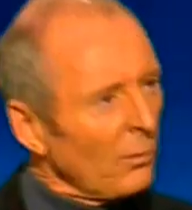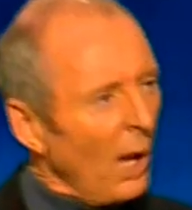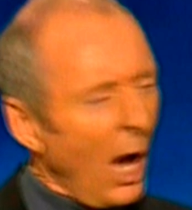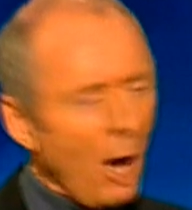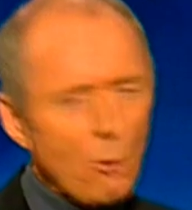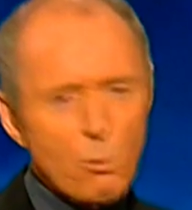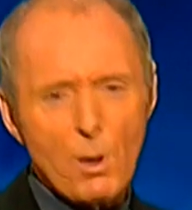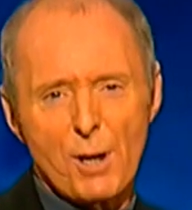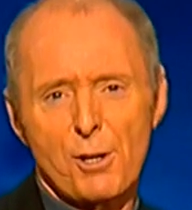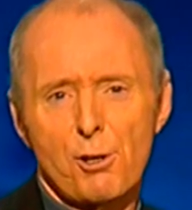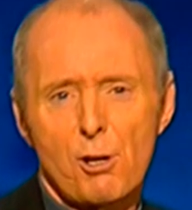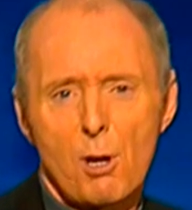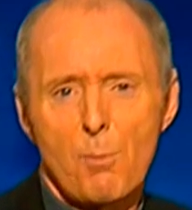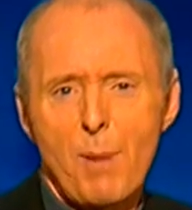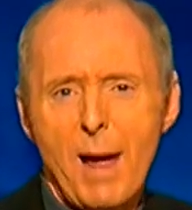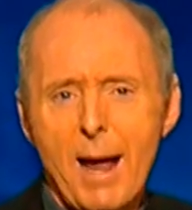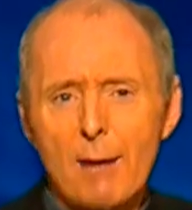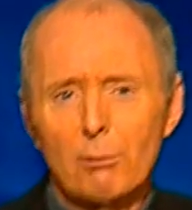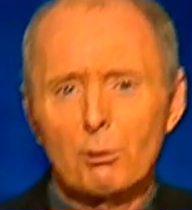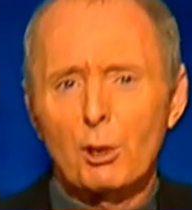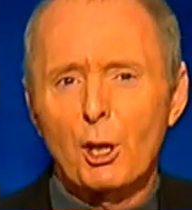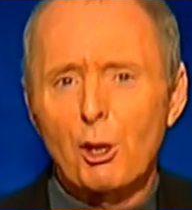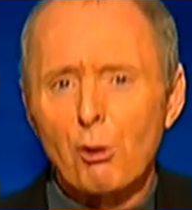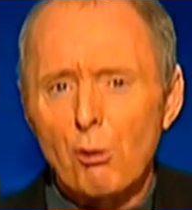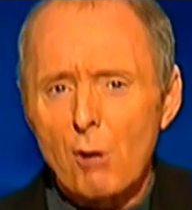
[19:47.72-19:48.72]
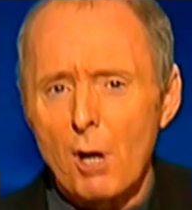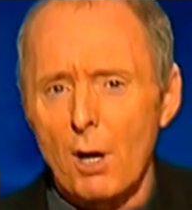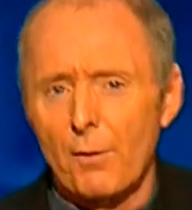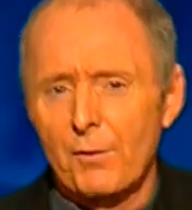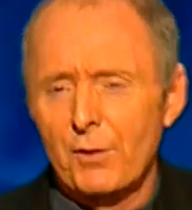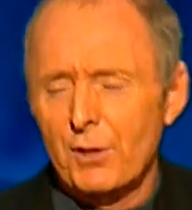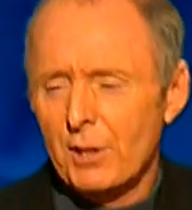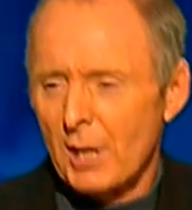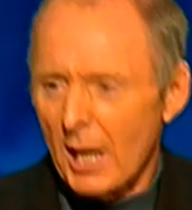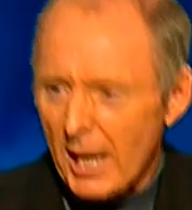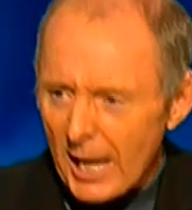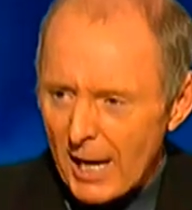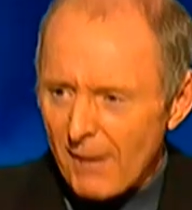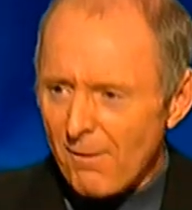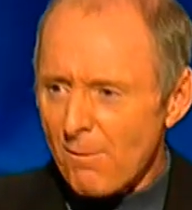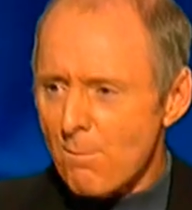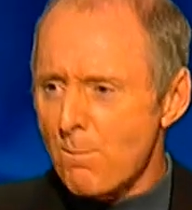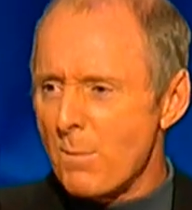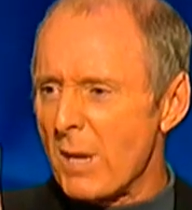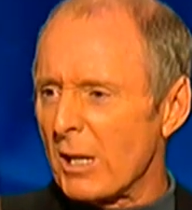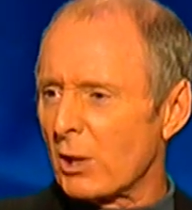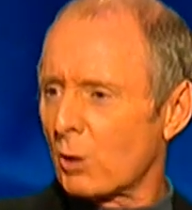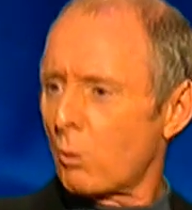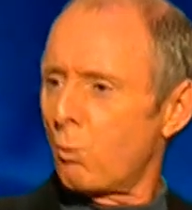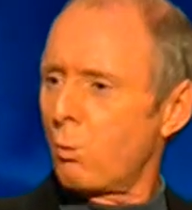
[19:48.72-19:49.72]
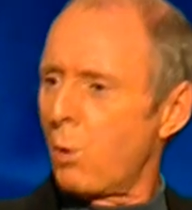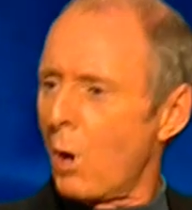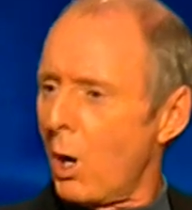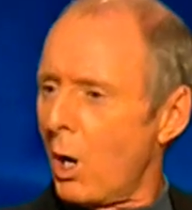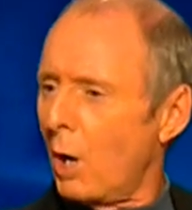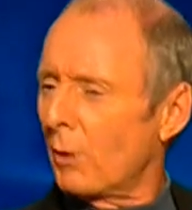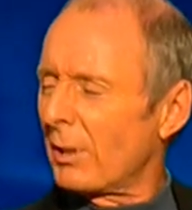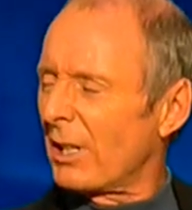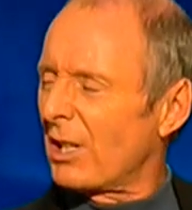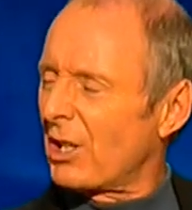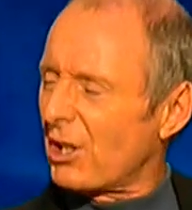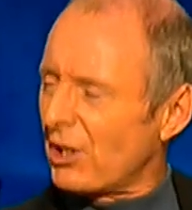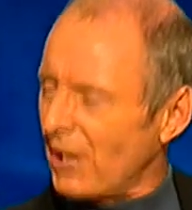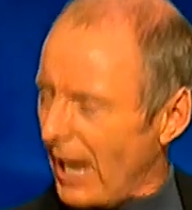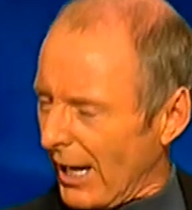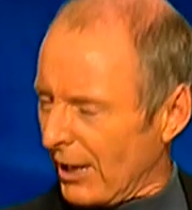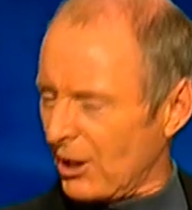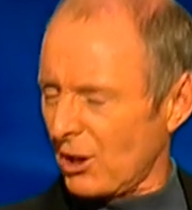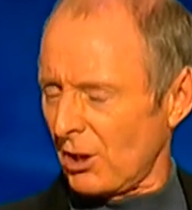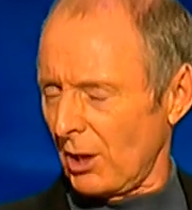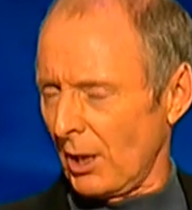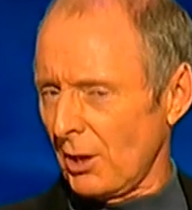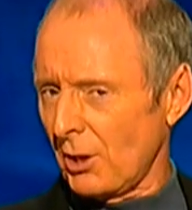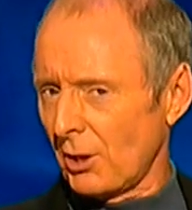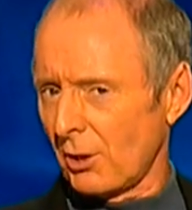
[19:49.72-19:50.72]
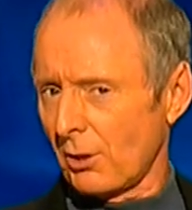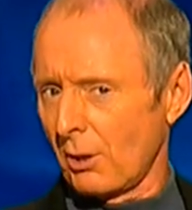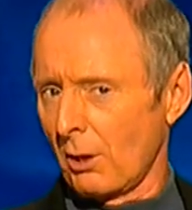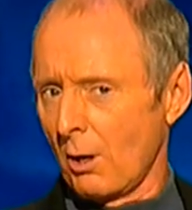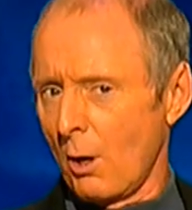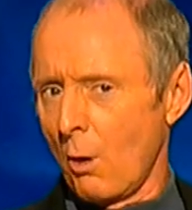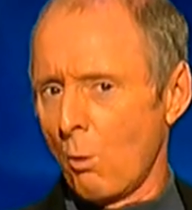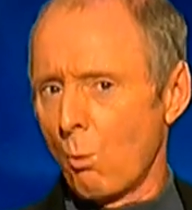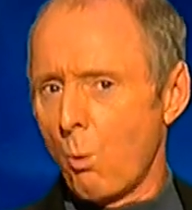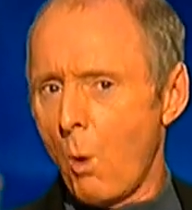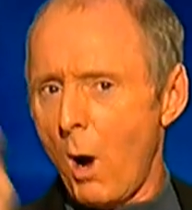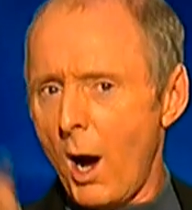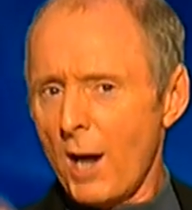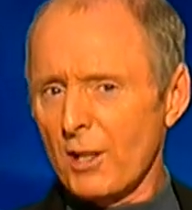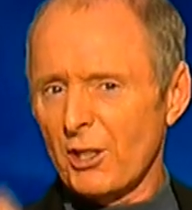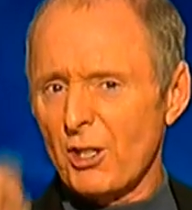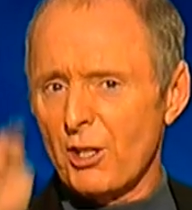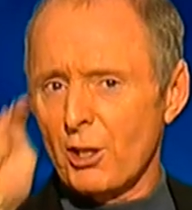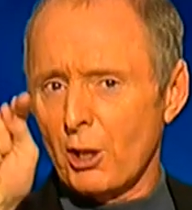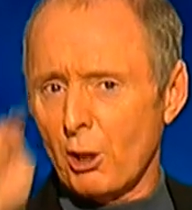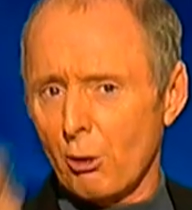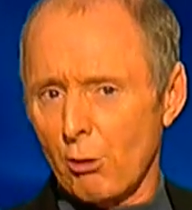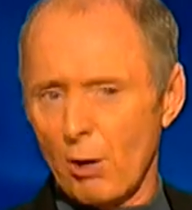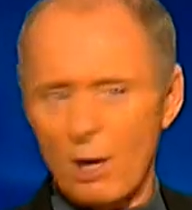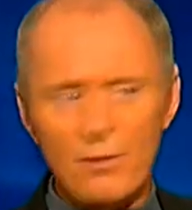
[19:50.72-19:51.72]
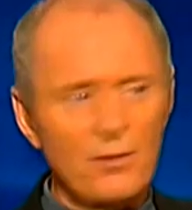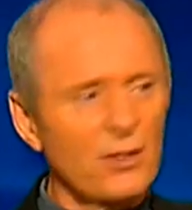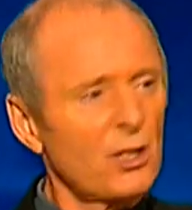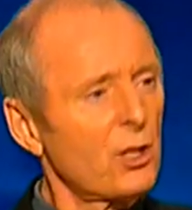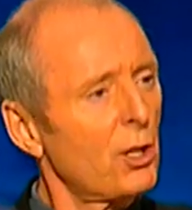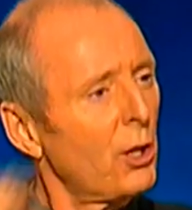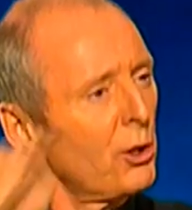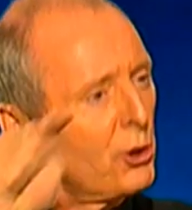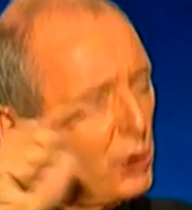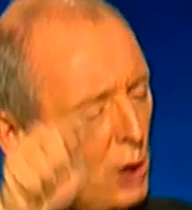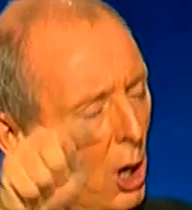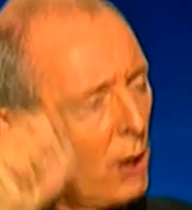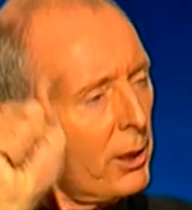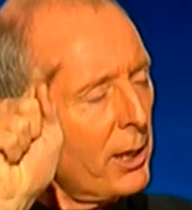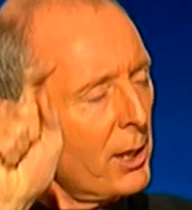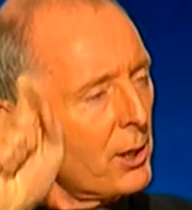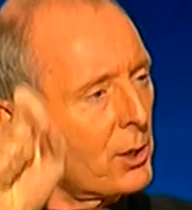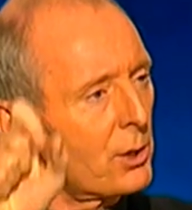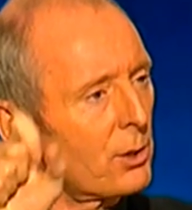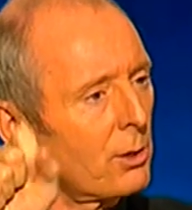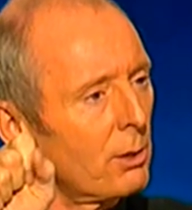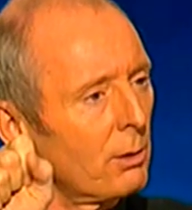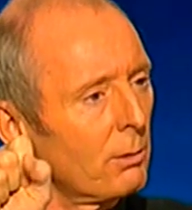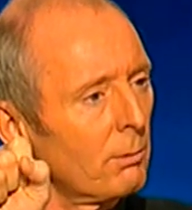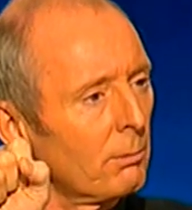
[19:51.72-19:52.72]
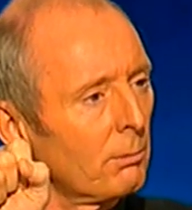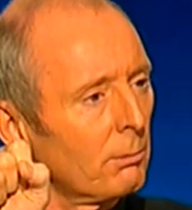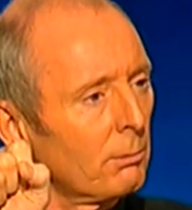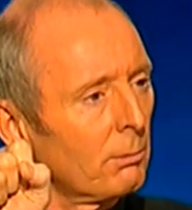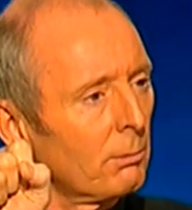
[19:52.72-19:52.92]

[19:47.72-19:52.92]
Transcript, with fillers: I wonder about Crufts. If Miss World is sexist, why isn't Crufts doggist?